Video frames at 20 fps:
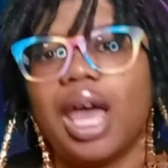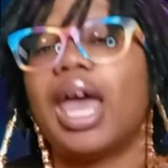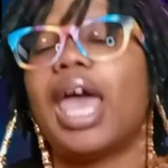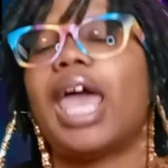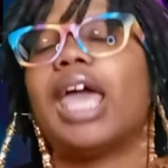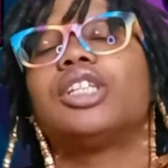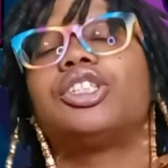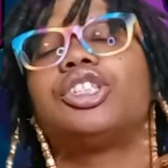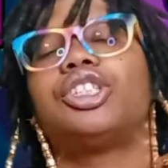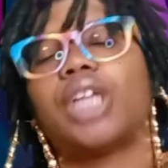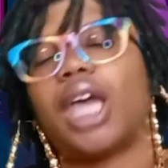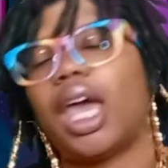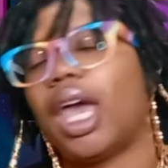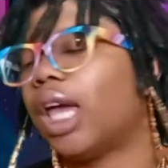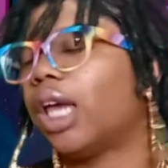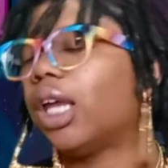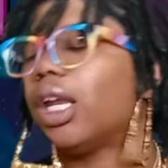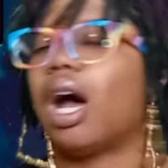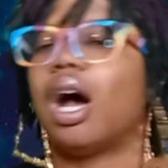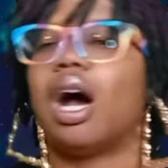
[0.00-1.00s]
And
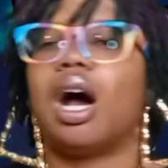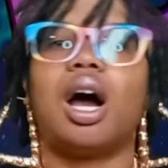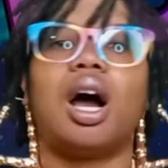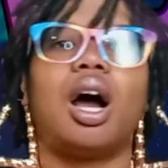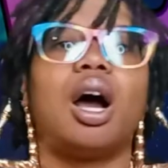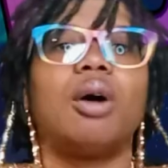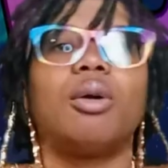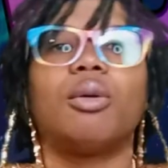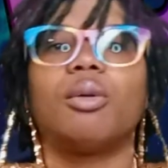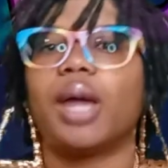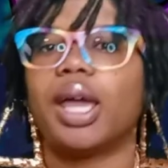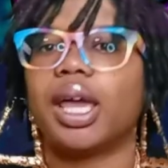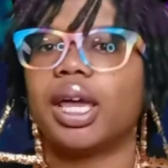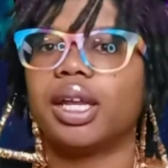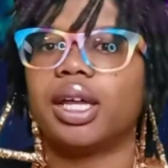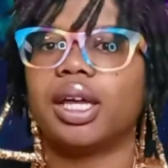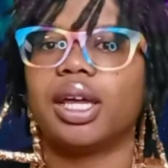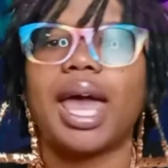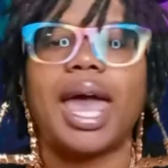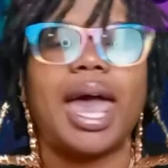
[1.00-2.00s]
Shane
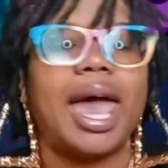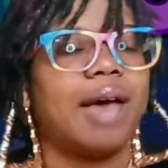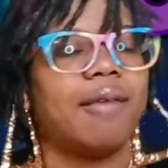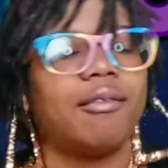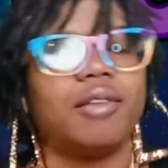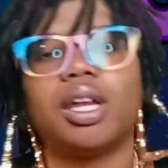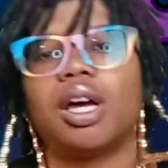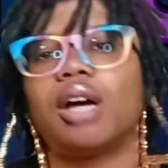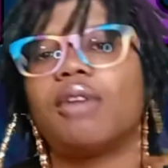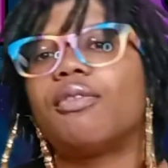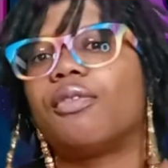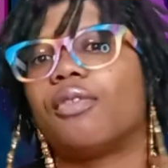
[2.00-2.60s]
already having a